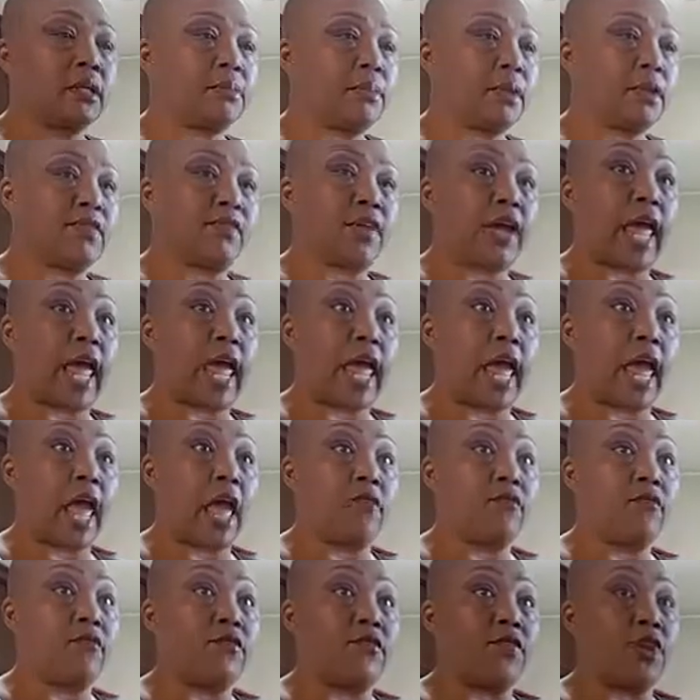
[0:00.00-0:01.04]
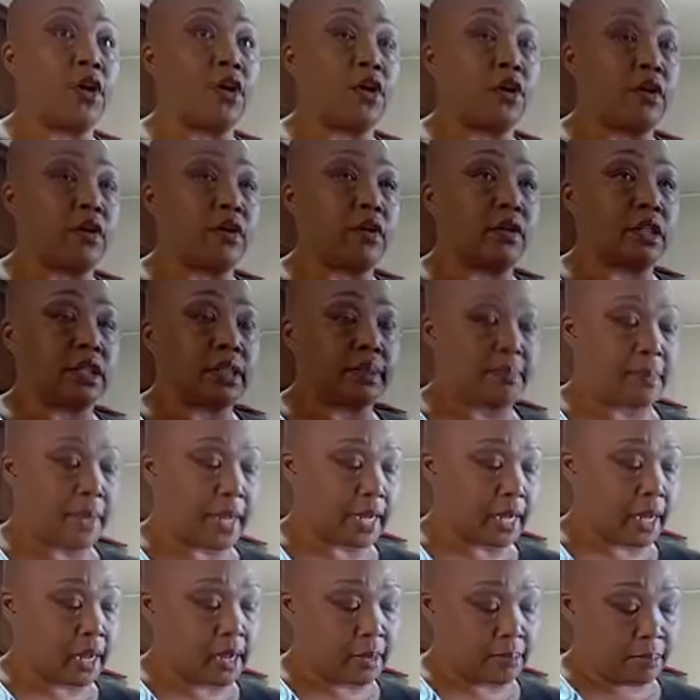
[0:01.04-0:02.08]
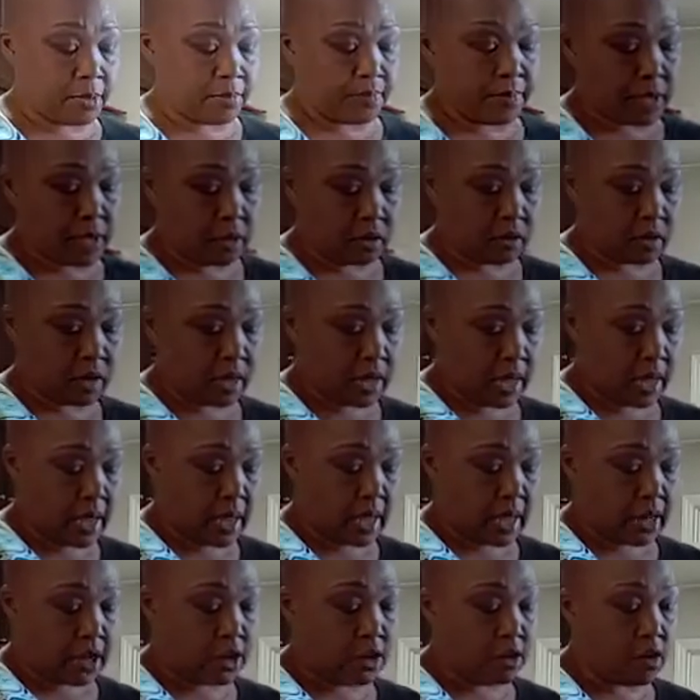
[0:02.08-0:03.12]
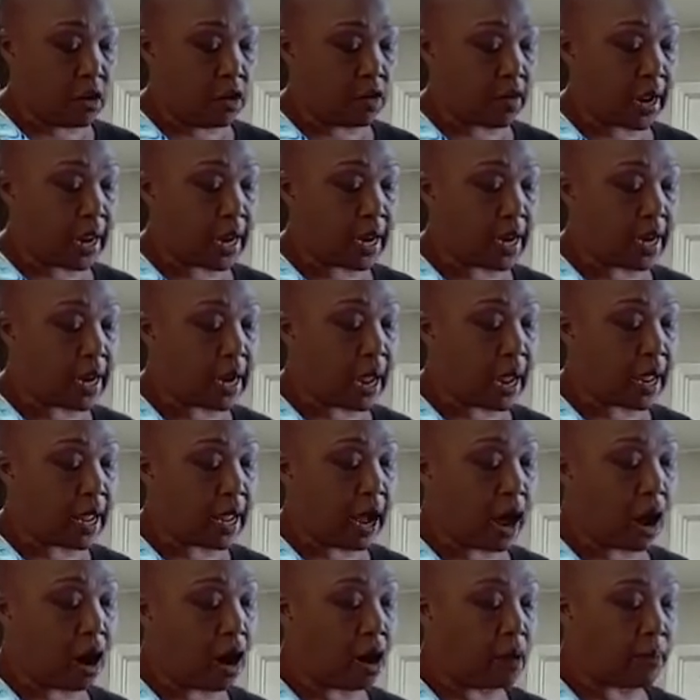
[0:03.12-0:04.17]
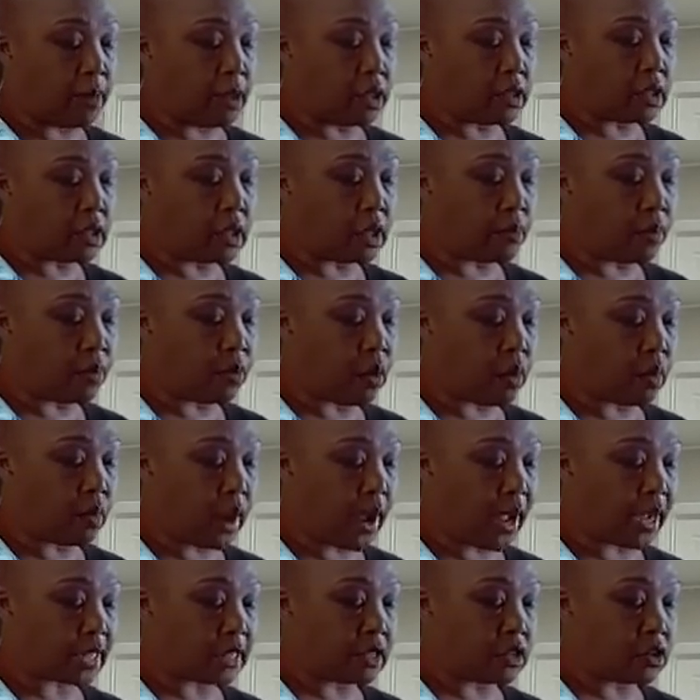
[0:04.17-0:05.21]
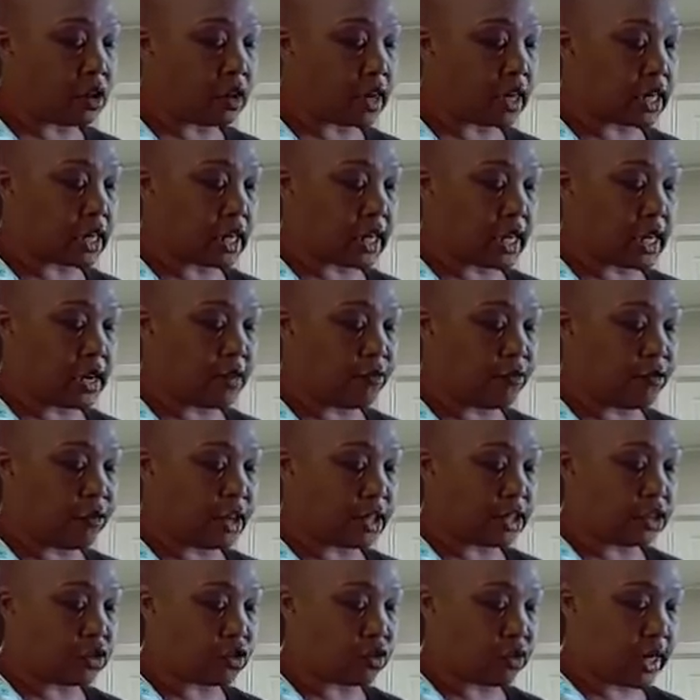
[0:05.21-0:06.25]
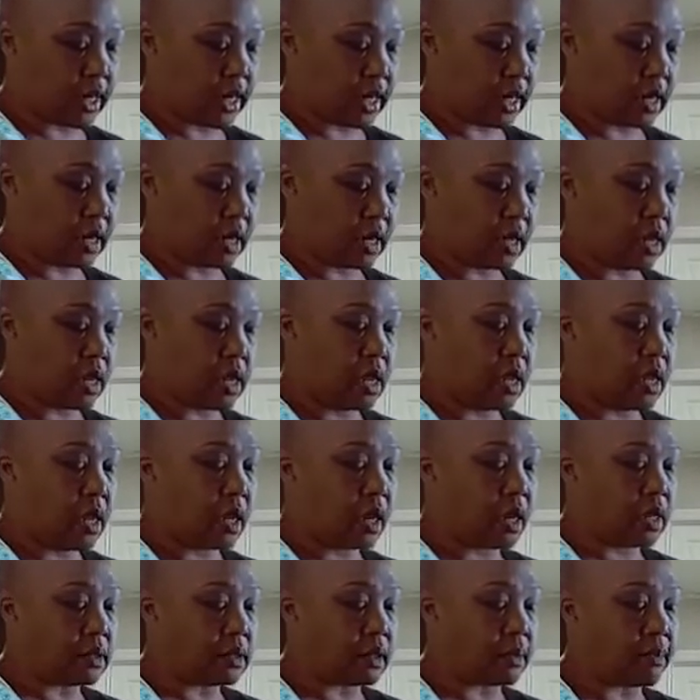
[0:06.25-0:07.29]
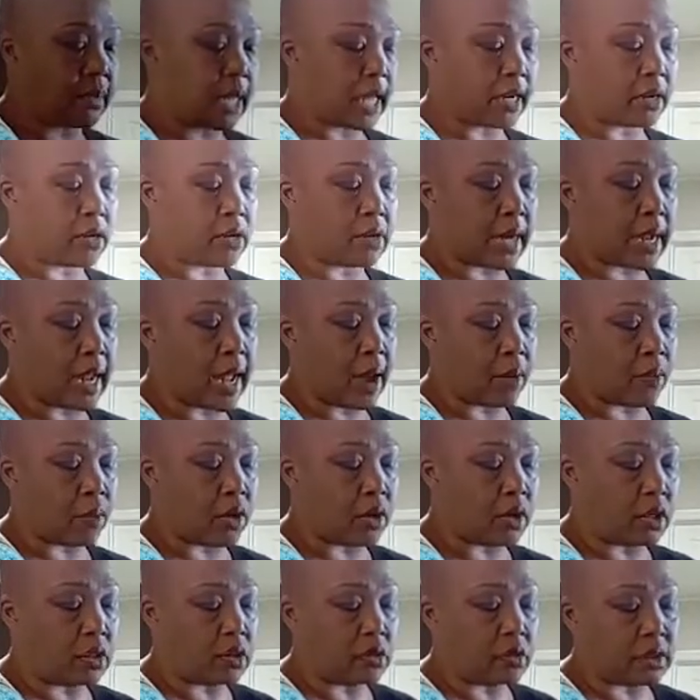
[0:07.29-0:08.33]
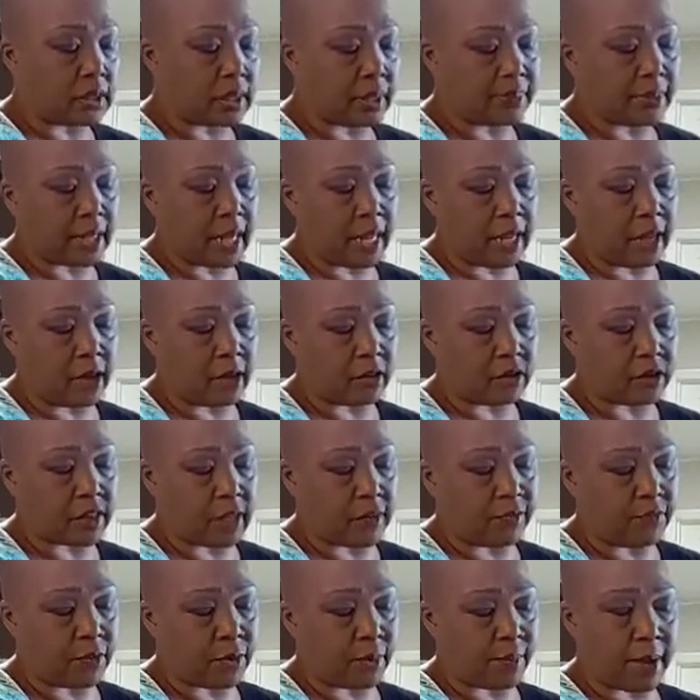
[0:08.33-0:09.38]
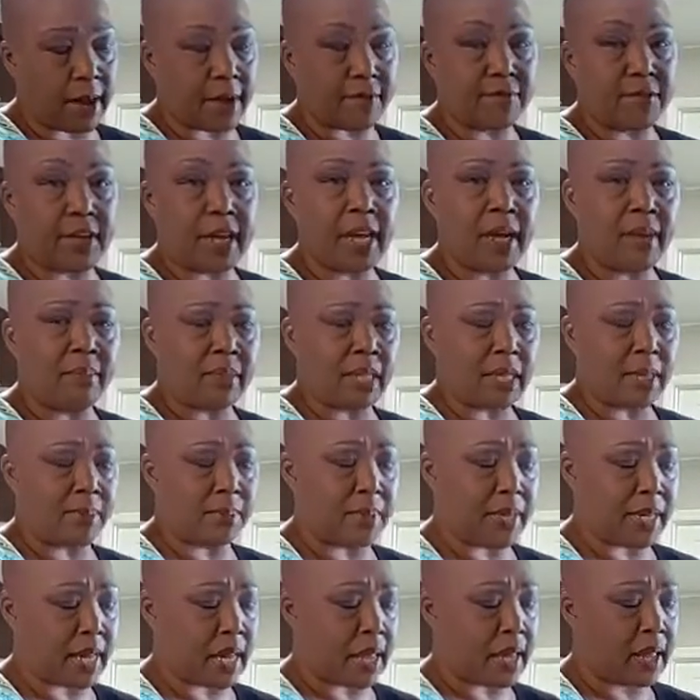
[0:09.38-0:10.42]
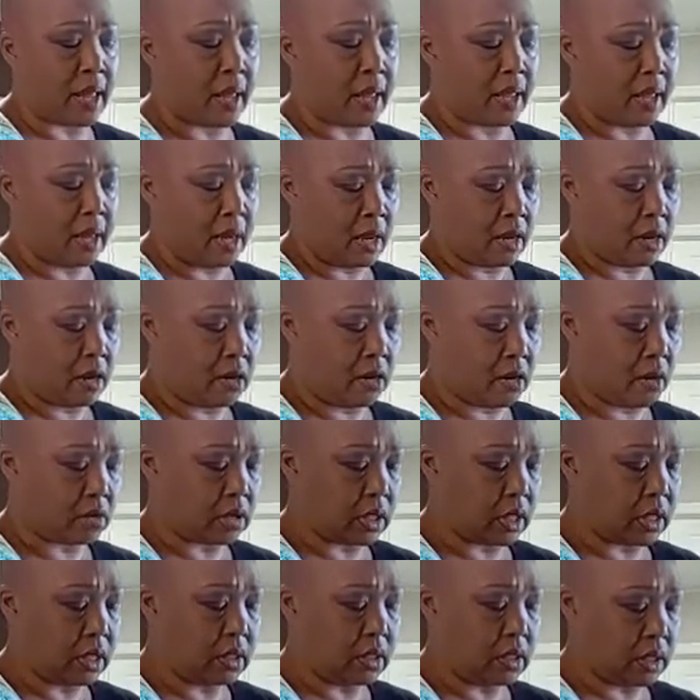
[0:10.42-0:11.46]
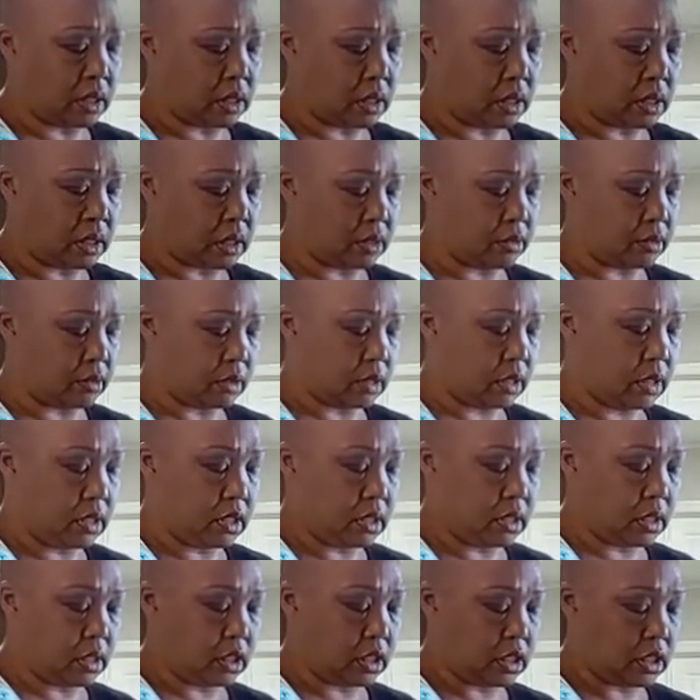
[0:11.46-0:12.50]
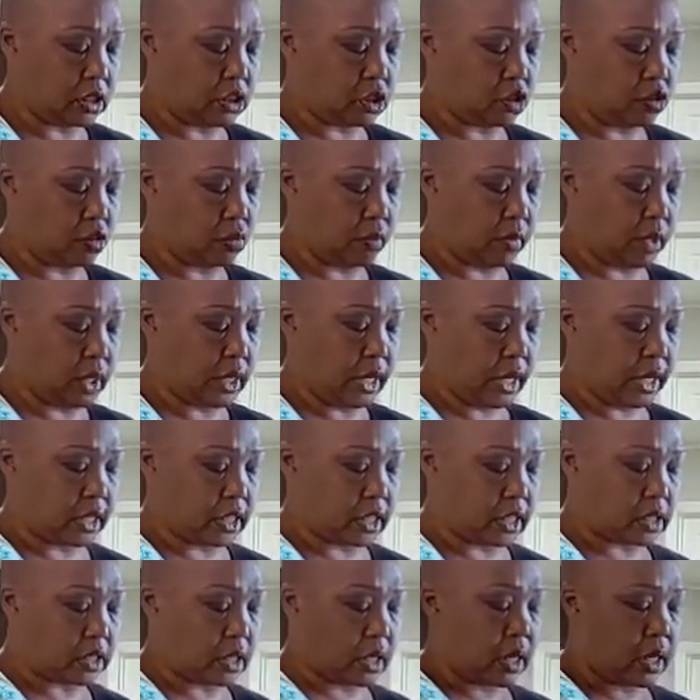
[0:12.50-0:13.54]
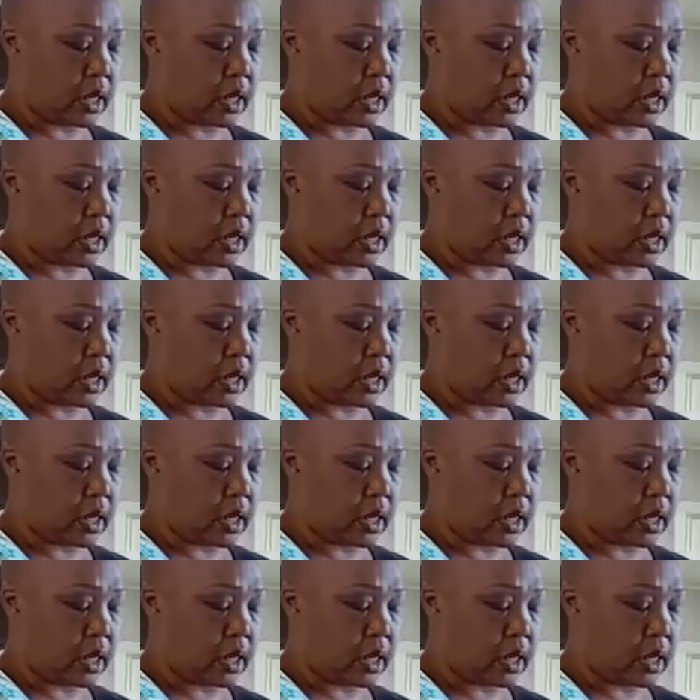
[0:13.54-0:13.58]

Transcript: me forever to make almond milk, and then almost to the point where I started to get frustrated. Because I'm like, okay, I want to do something healthy for my family, but this is just too much.